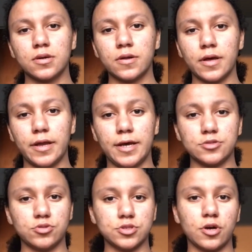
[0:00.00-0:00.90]
And as a
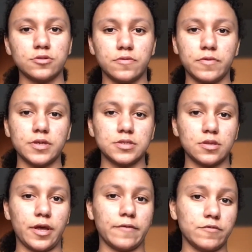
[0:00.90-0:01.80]
result of this,
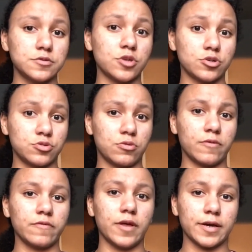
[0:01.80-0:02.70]
life will start to
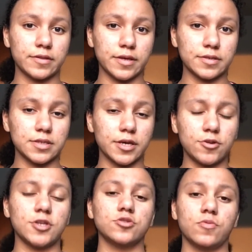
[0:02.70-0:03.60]
reflect things that you
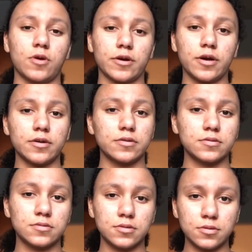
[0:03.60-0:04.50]
need to work on.
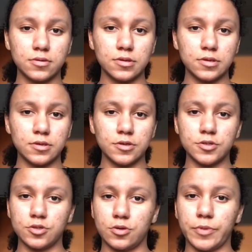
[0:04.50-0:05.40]
So
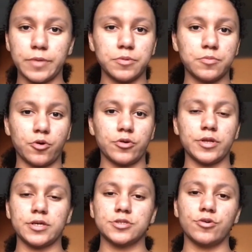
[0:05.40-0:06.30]
there might be more
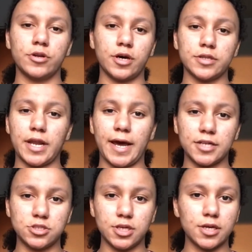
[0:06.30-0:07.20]
things going on that
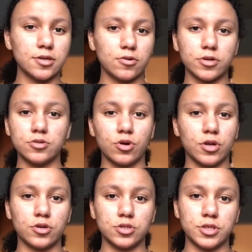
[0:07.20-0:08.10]
agitate you, or you don't
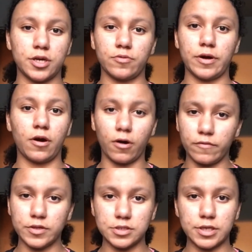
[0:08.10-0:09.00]
understand why all of
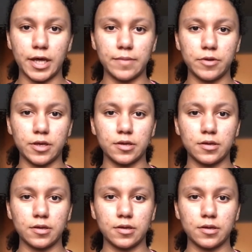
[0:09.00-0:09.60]
this is happening.